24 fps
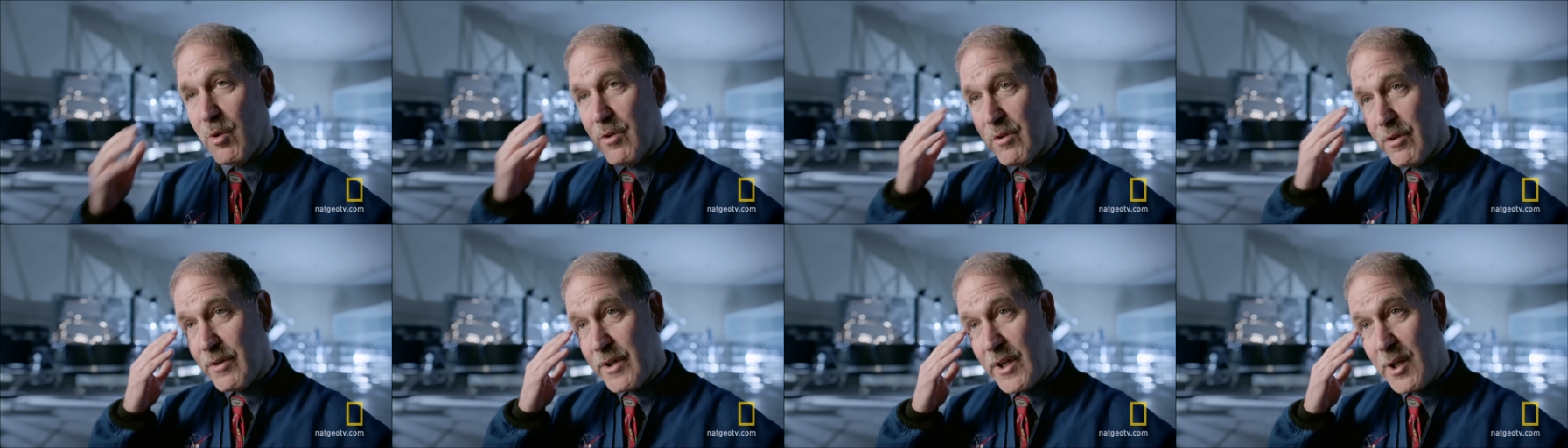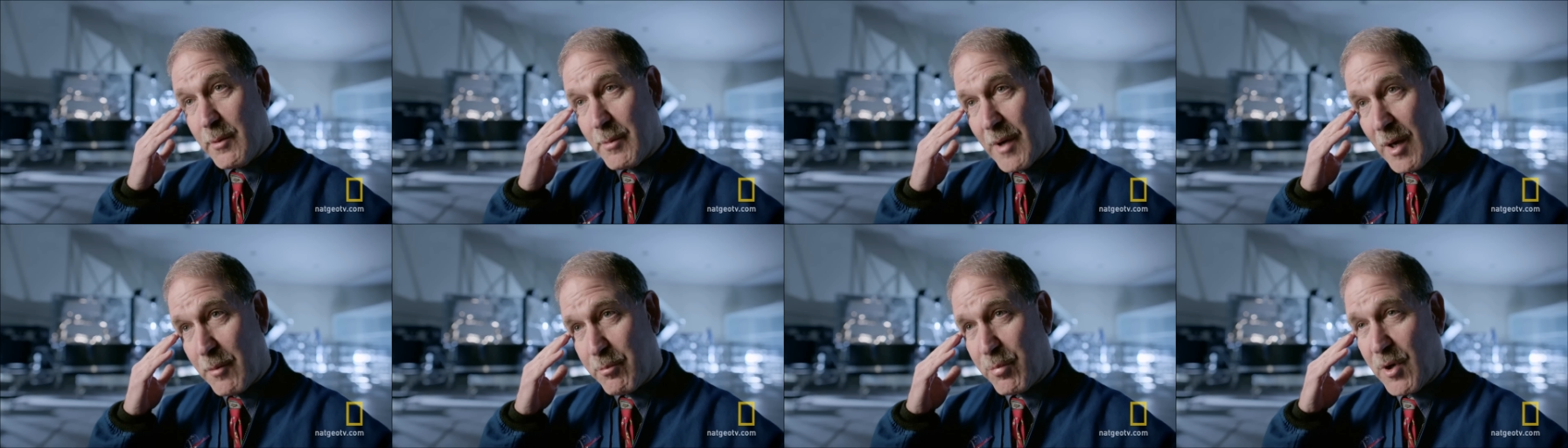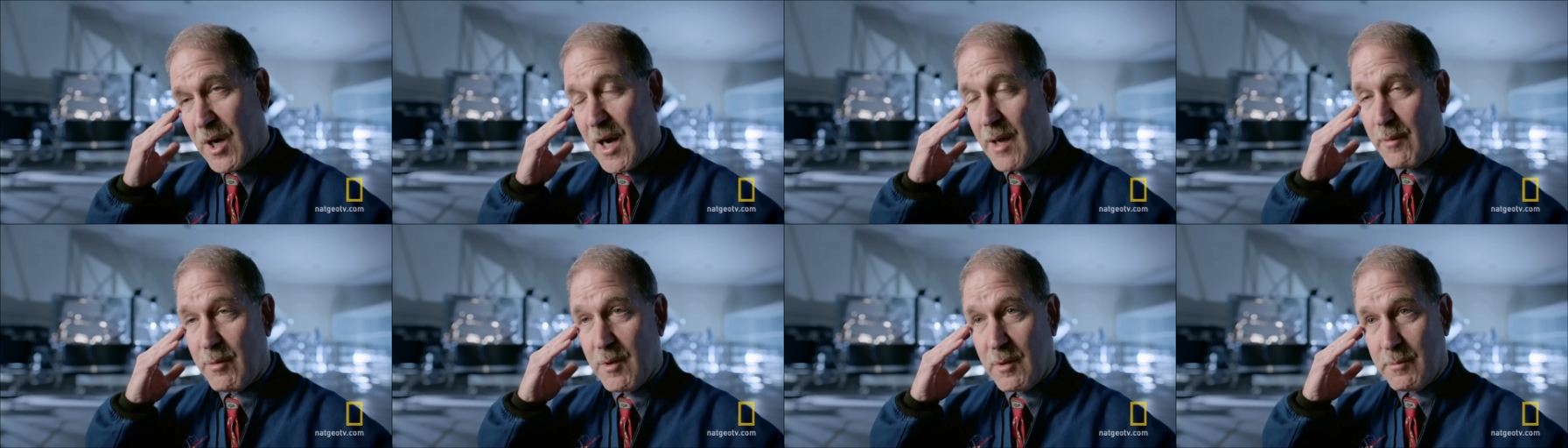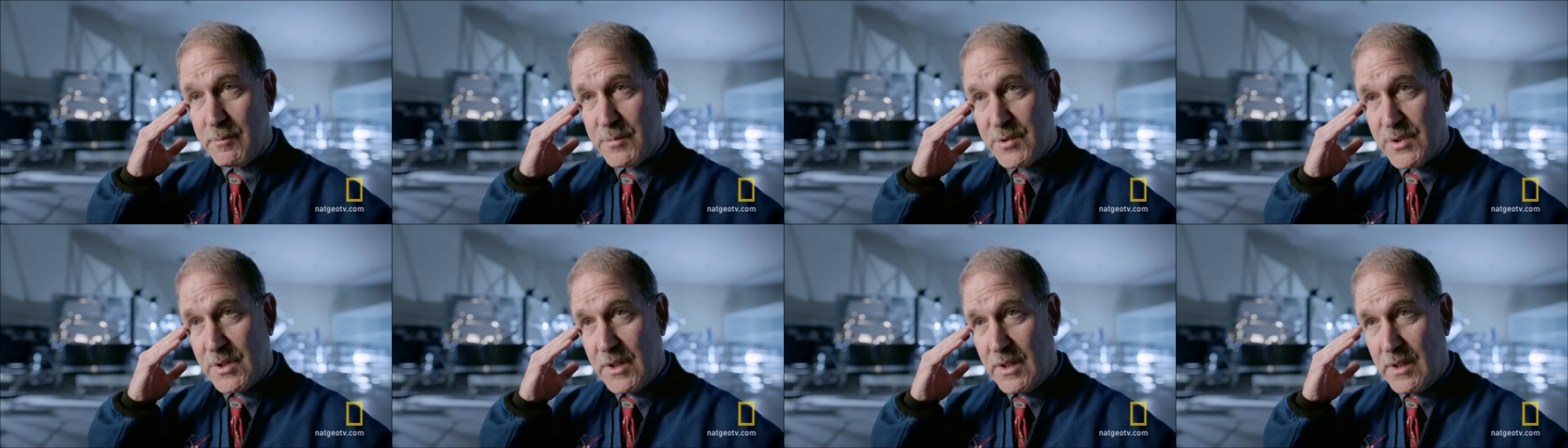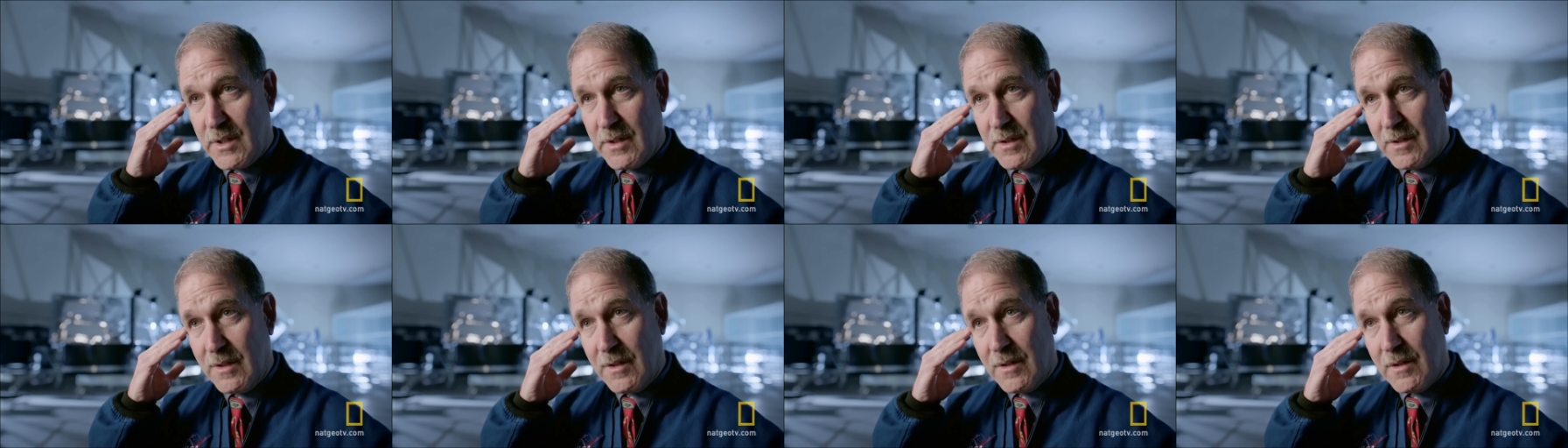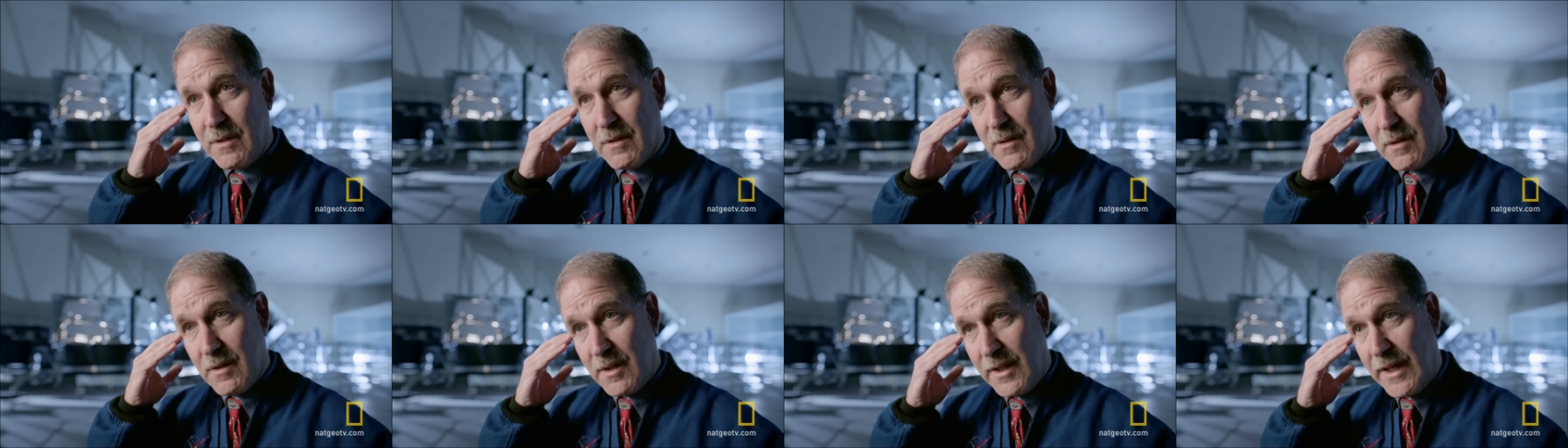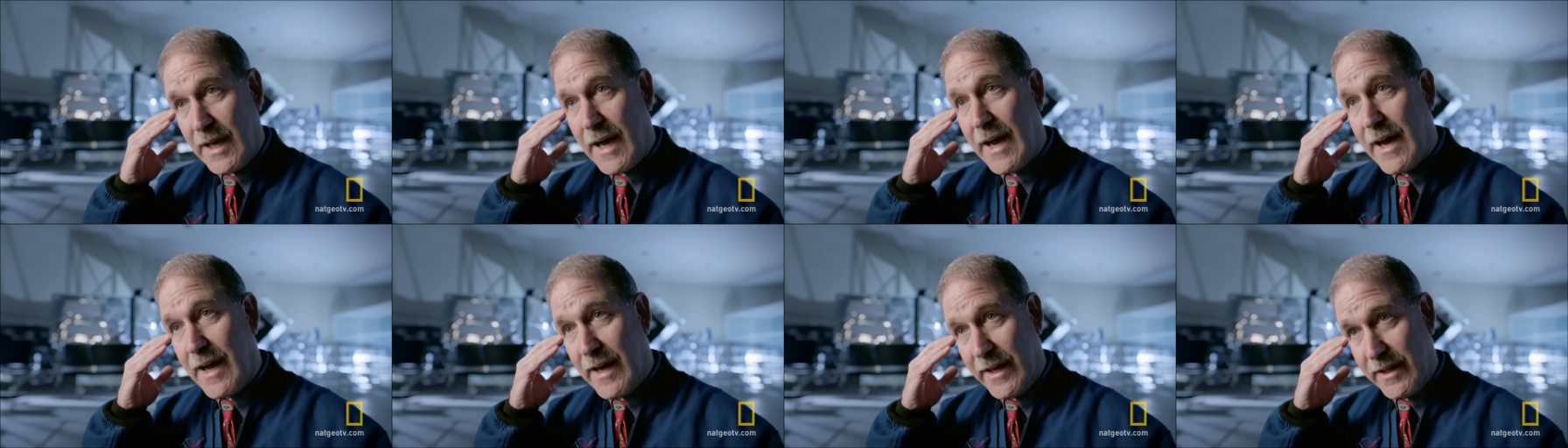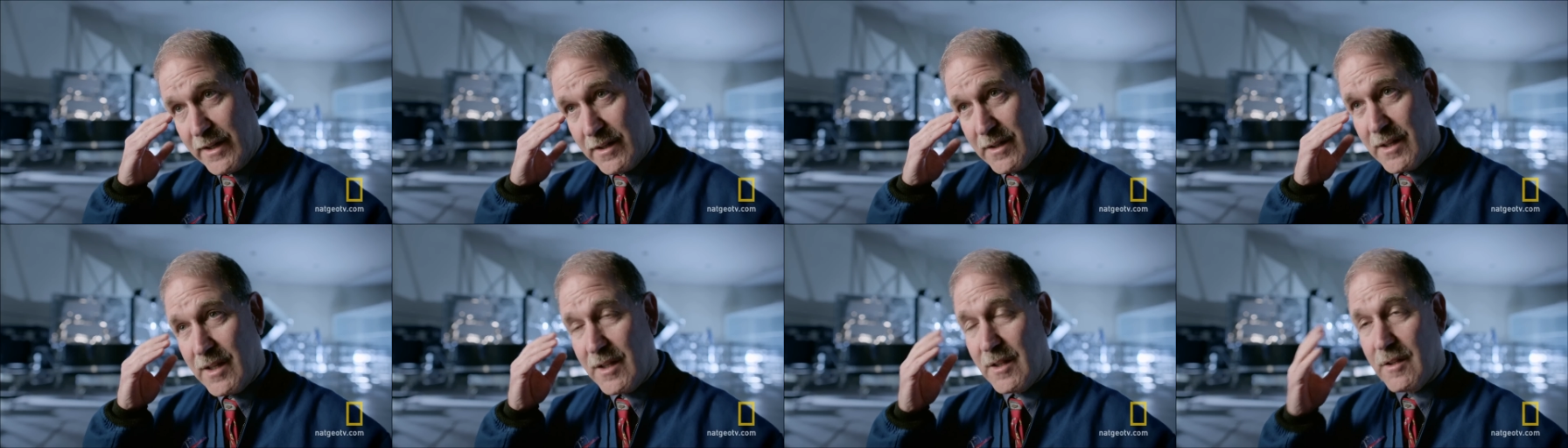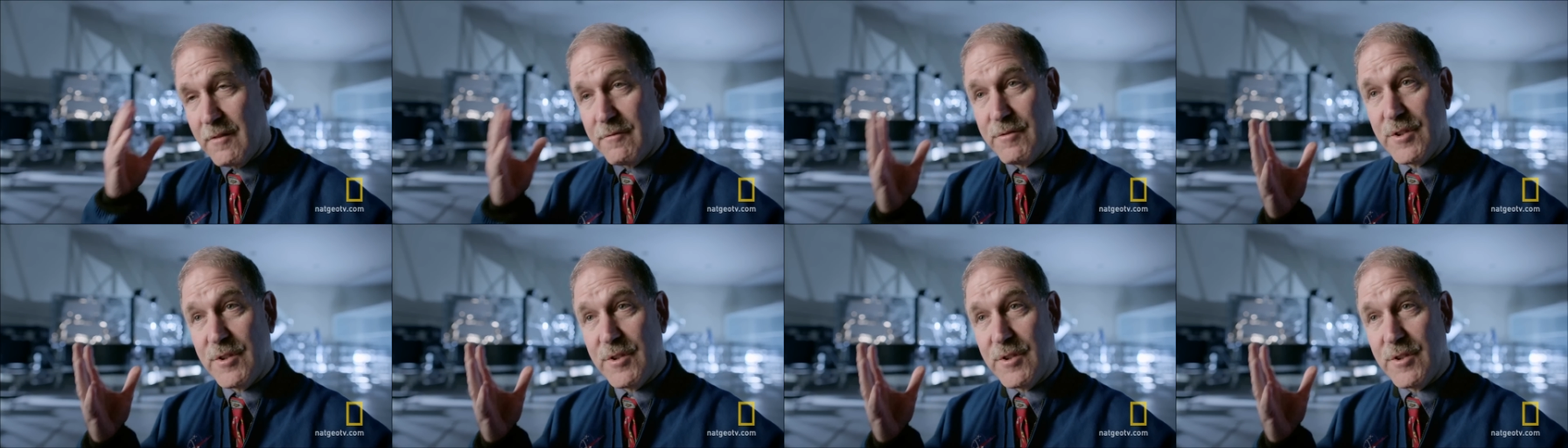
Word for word: We're learning about problems in the eye and the